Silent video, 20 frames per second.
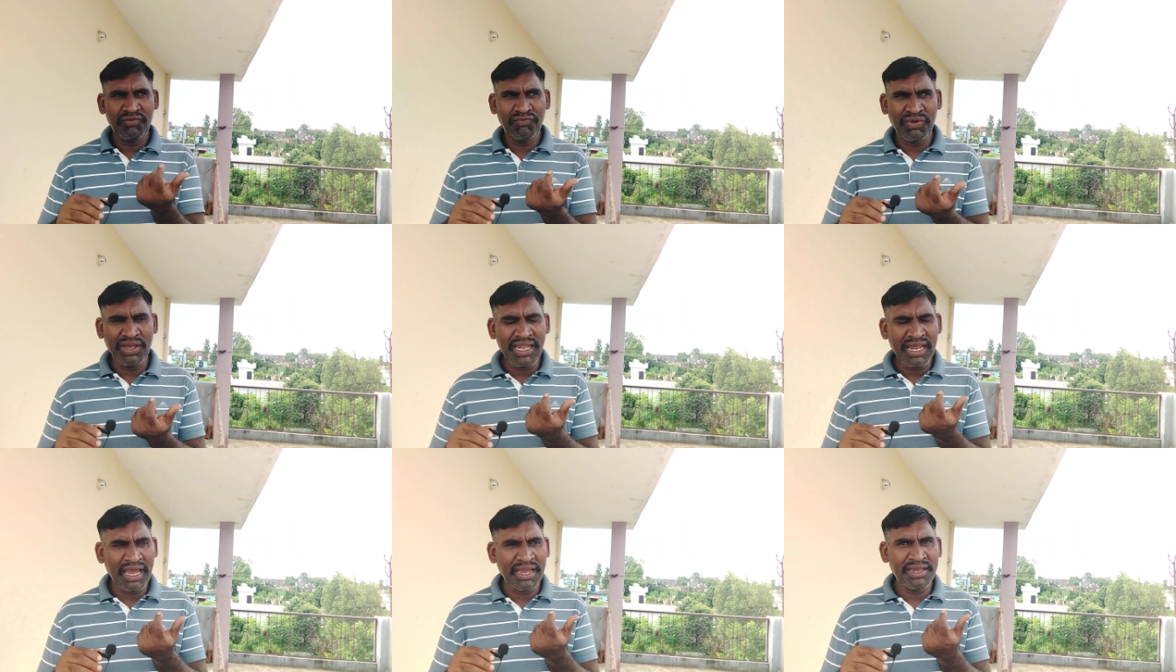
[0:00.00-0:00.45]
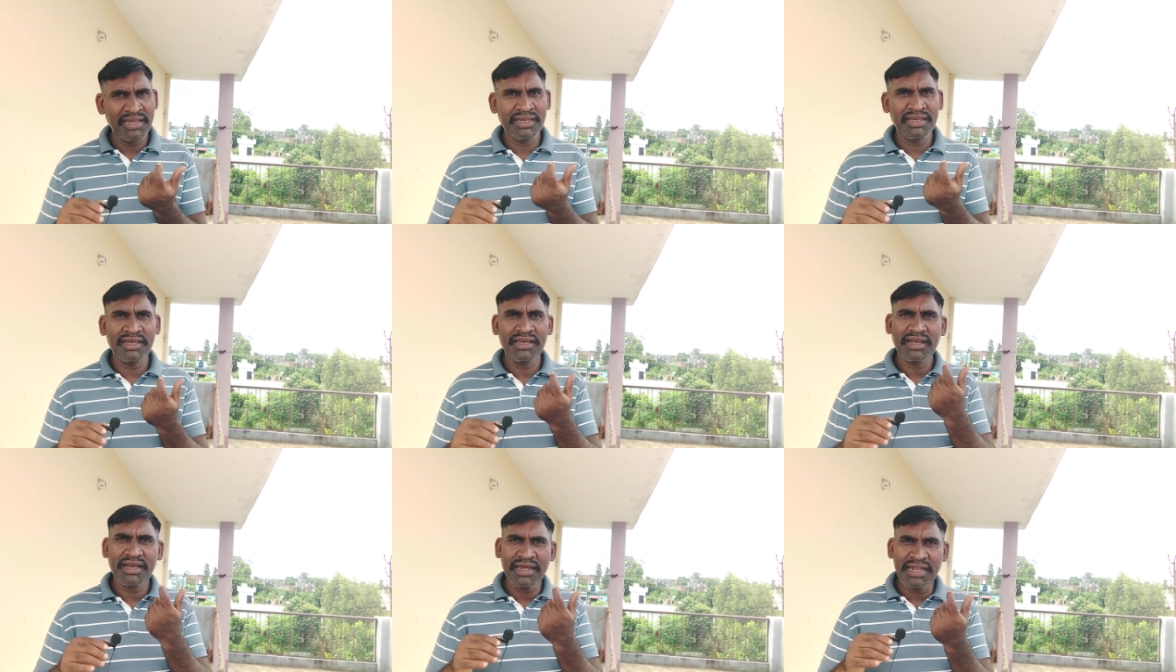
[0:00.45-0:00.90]
when I
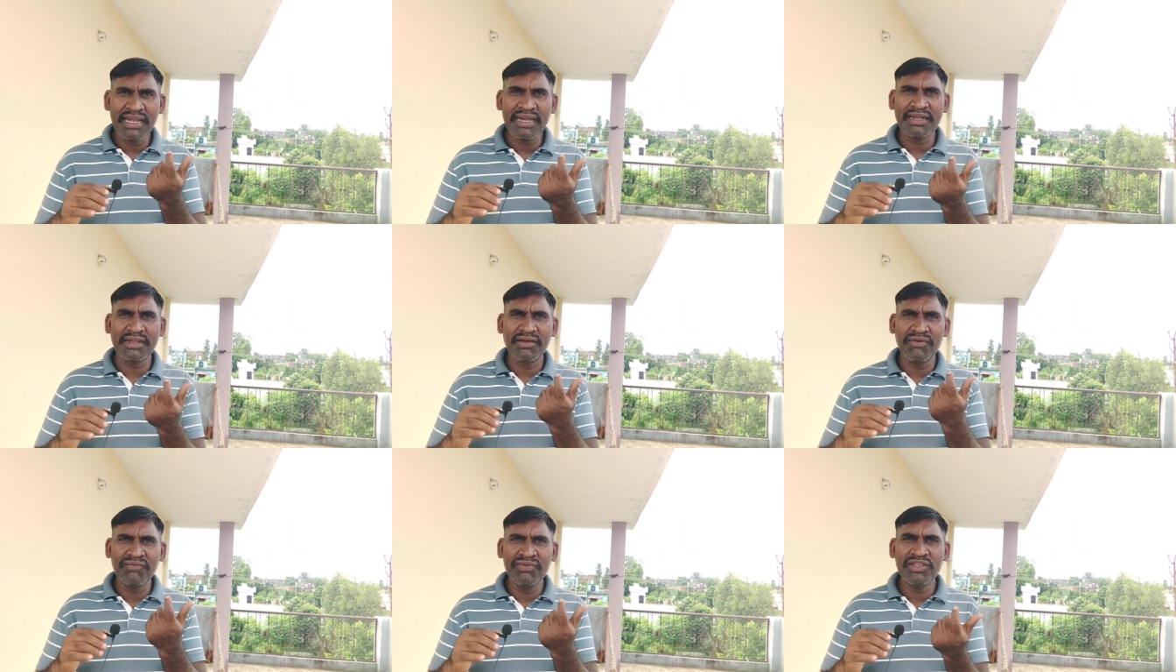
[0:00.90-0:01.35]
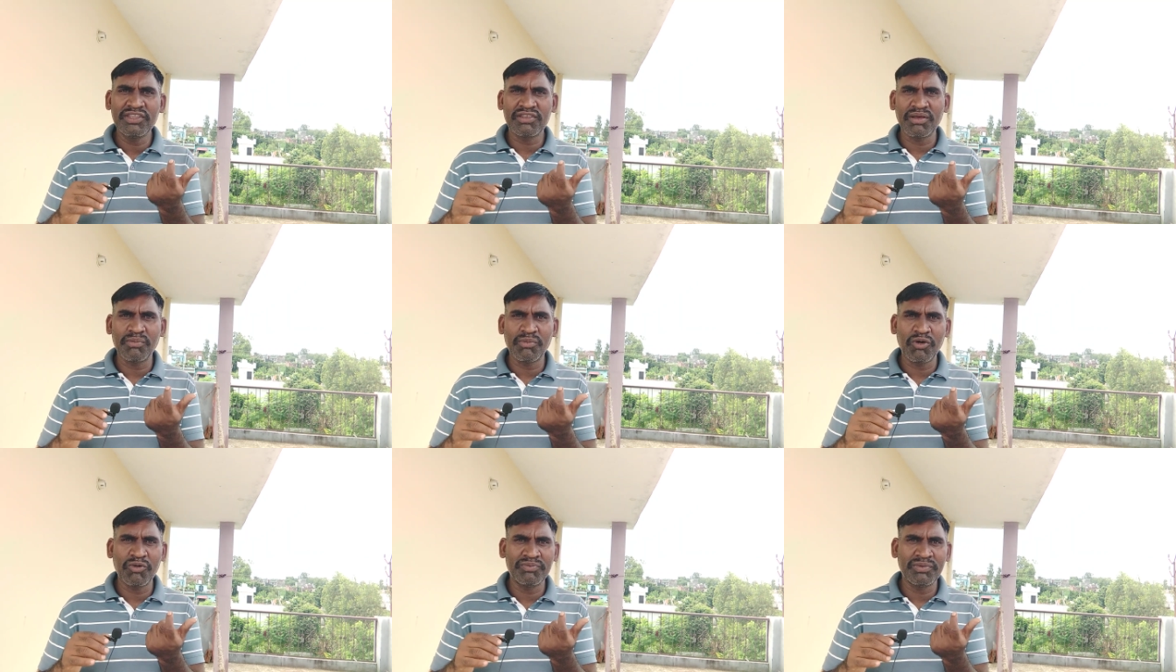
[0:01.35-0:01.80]
uh, connect with
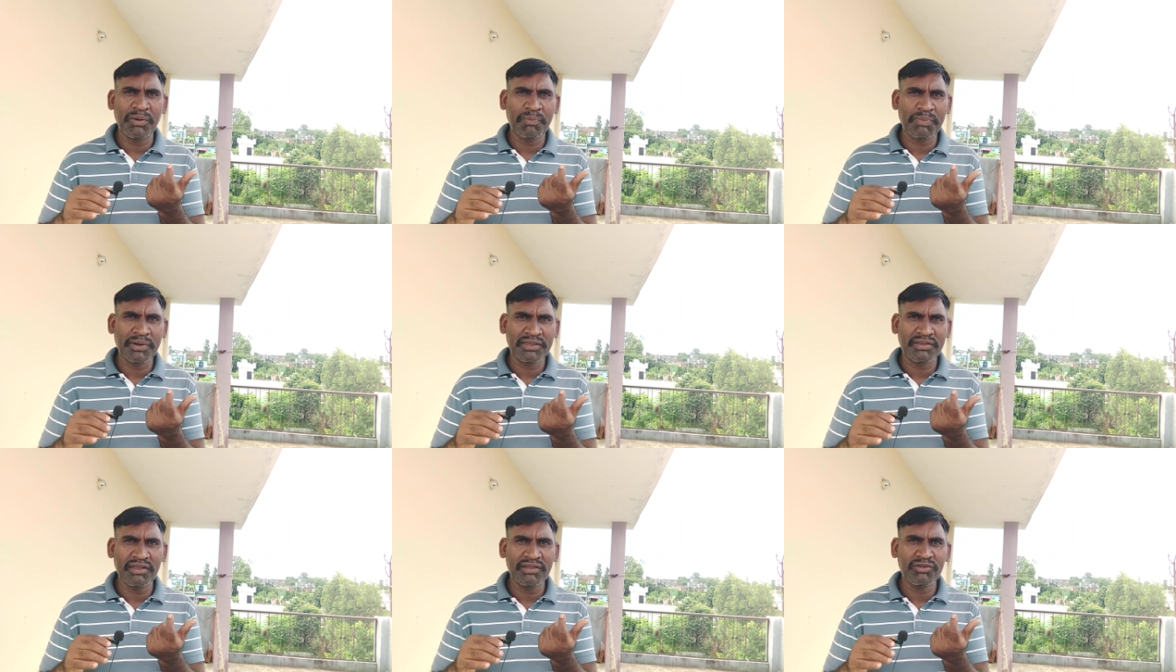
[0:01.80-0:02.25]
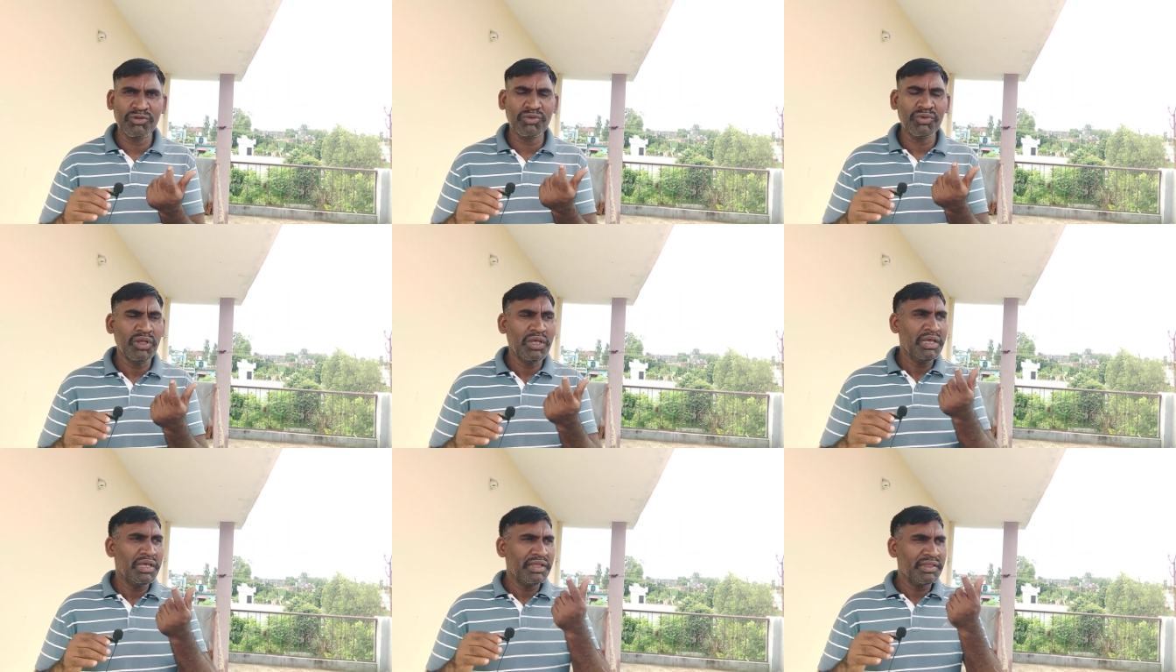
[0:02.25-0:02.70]
some of the person
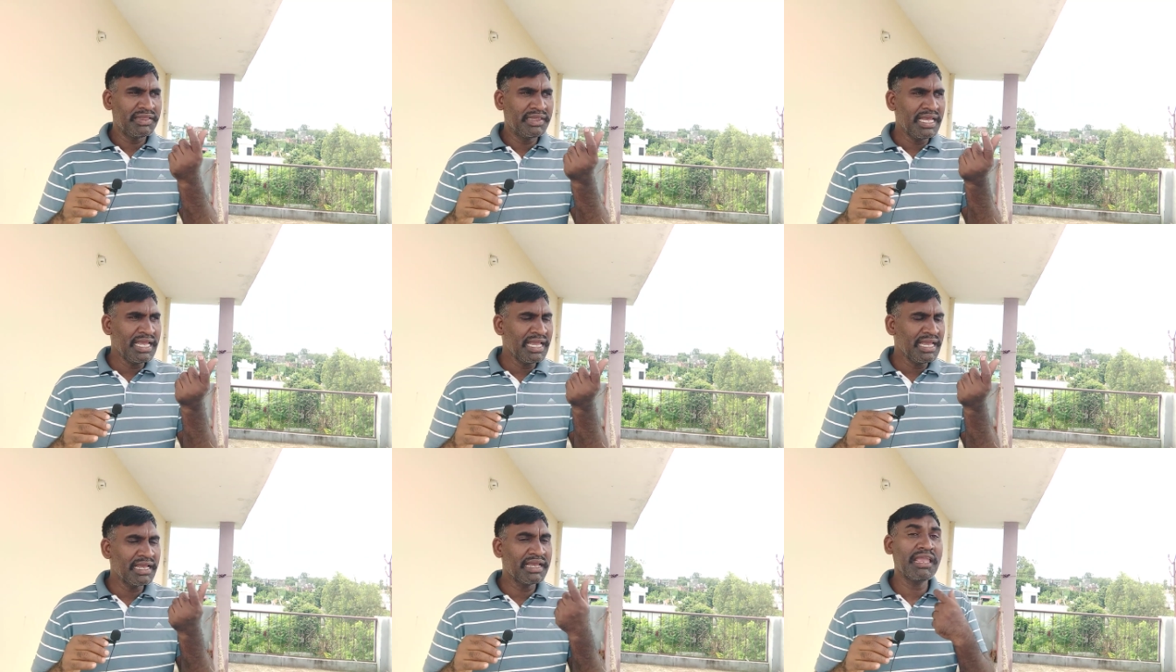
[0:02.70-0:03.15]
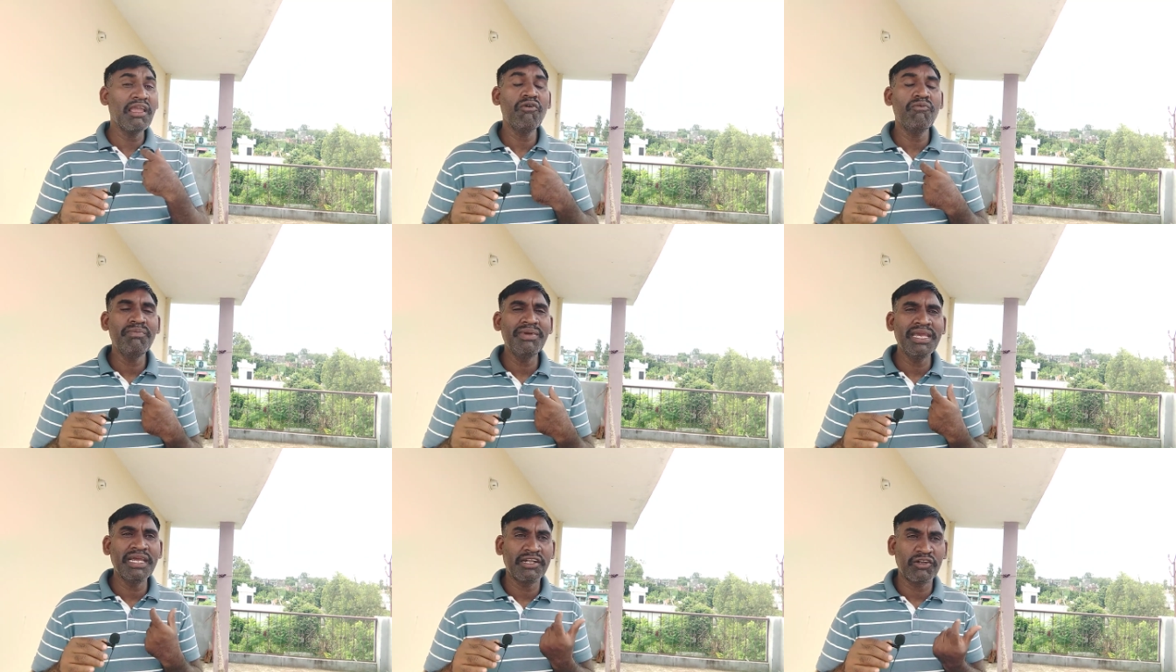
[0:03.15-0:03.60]
so they
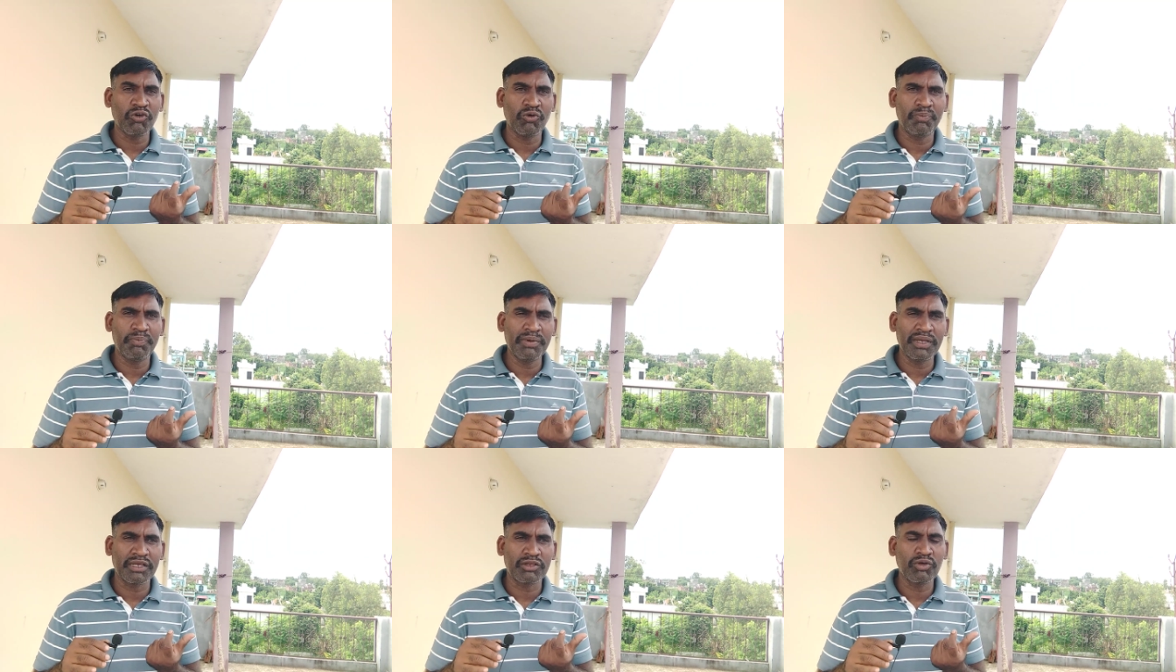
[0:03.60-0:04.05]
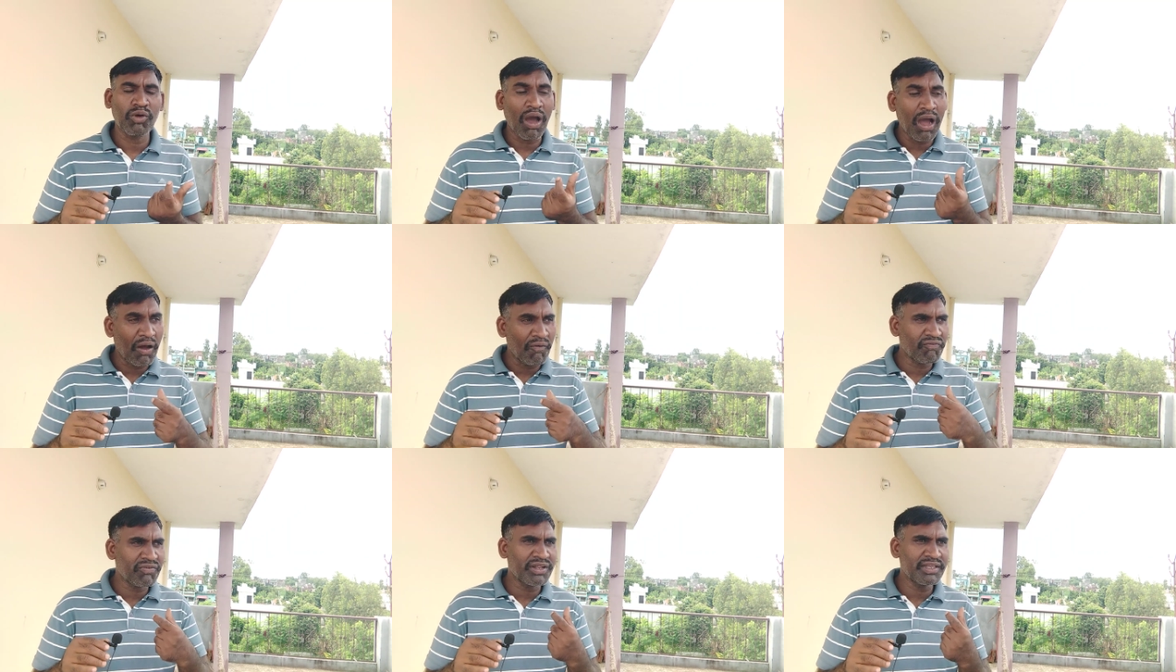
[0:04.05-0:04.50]
gave me a topic so
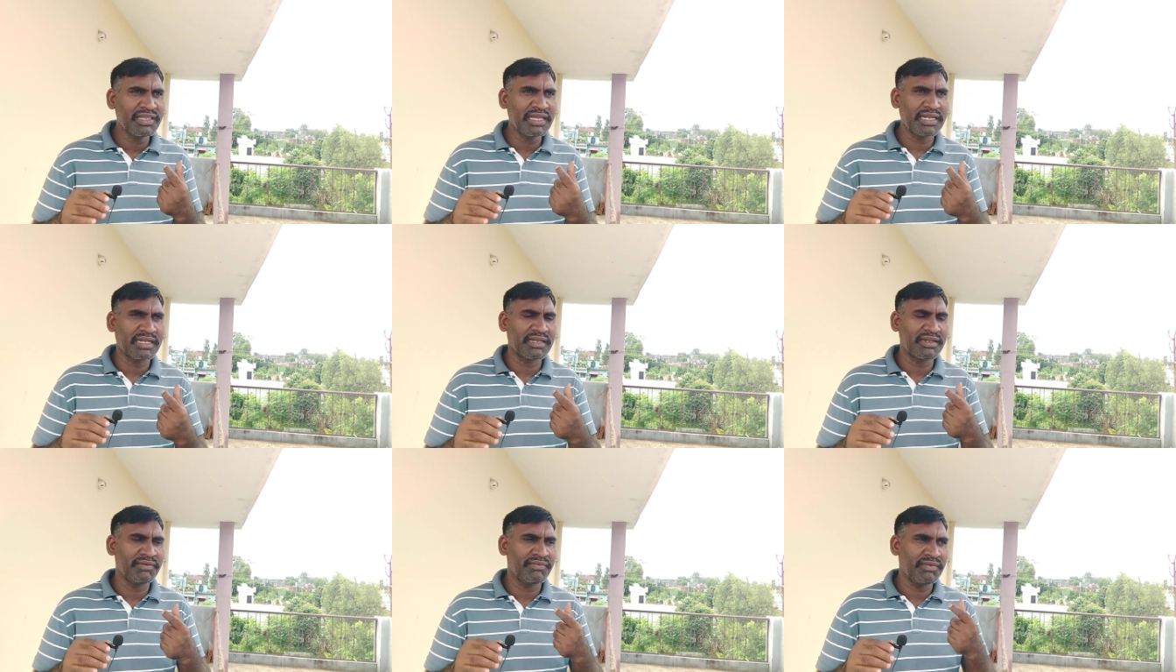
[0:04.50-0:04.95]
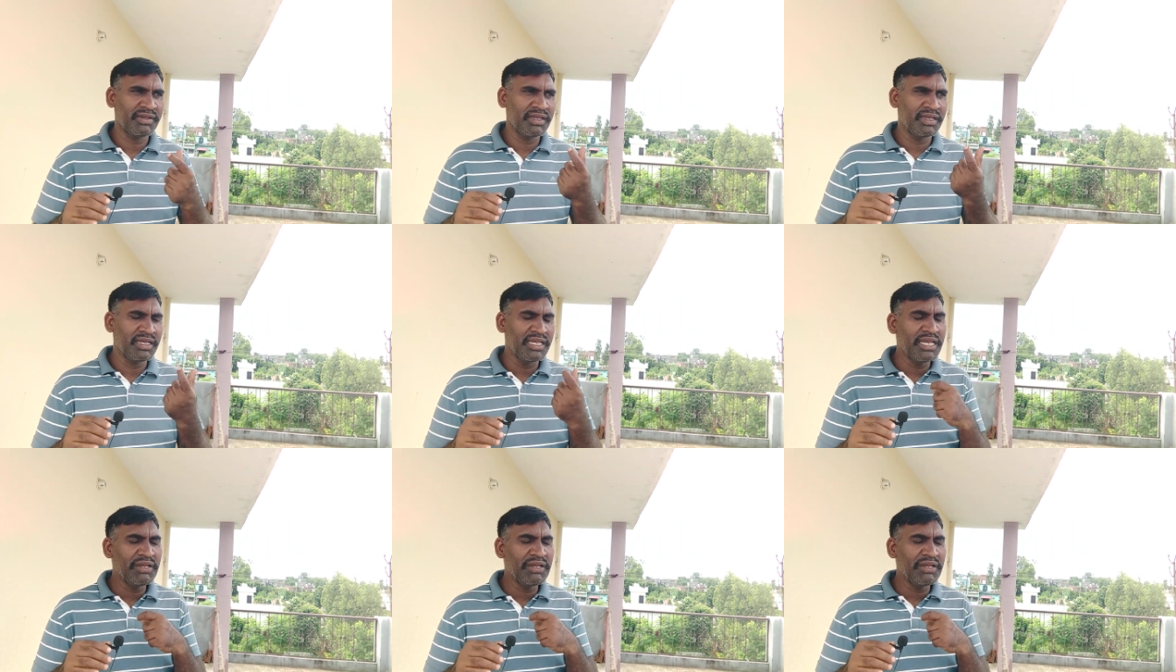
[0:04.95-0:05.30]
after that um,